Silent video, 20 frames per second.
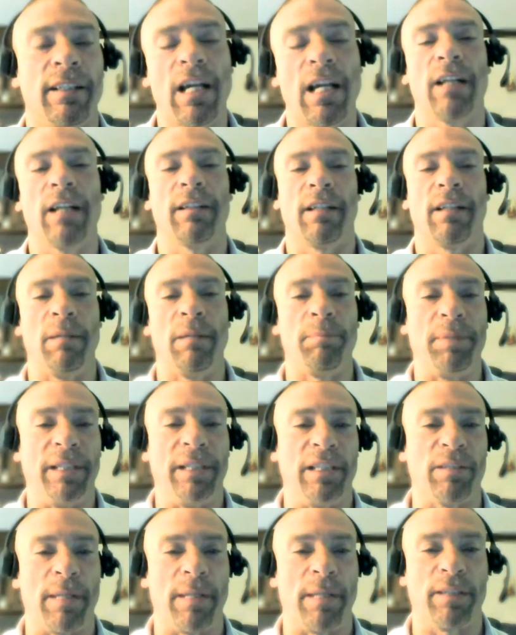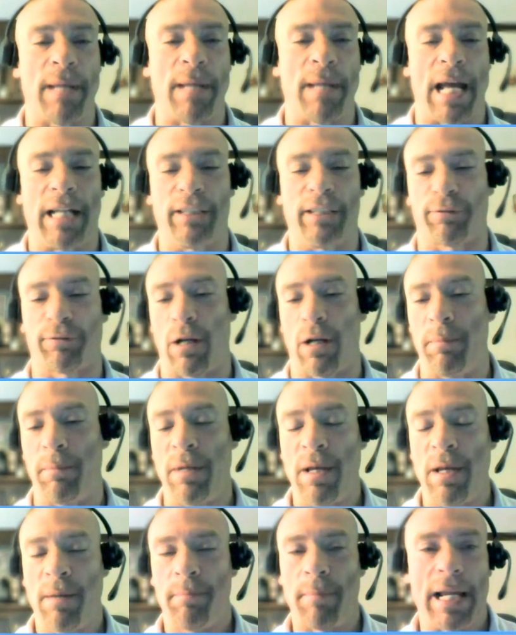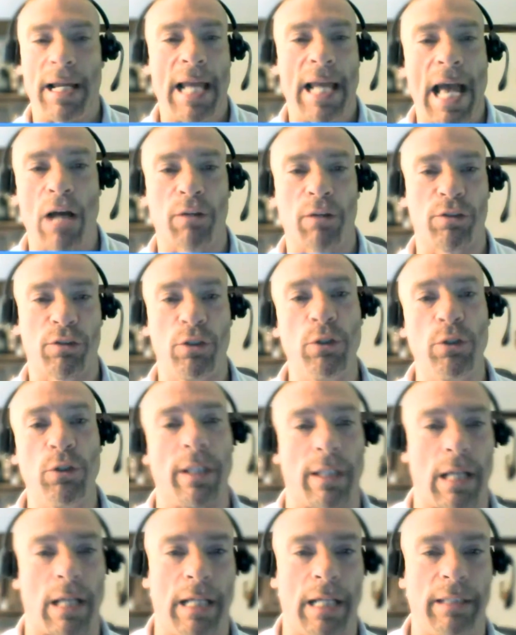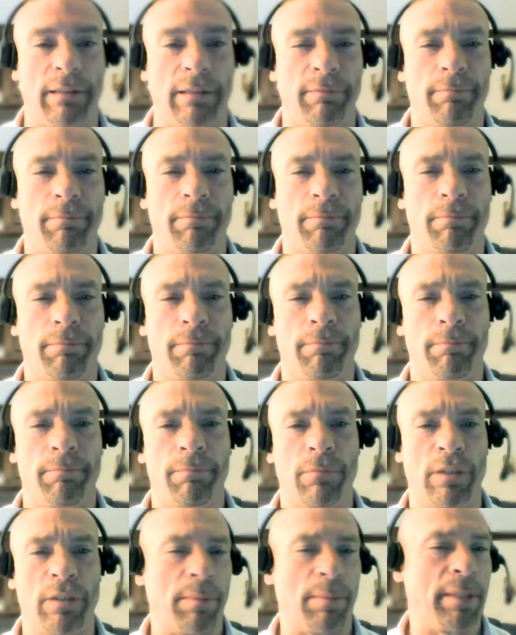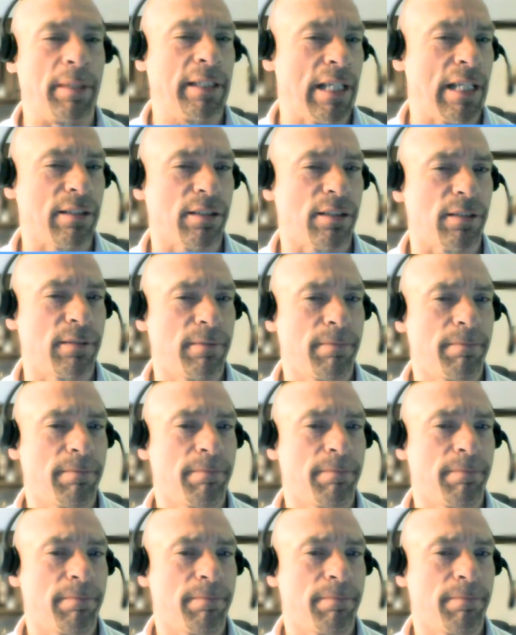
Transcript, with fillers: not impedance mismatch from my house to the line. Does that make sense?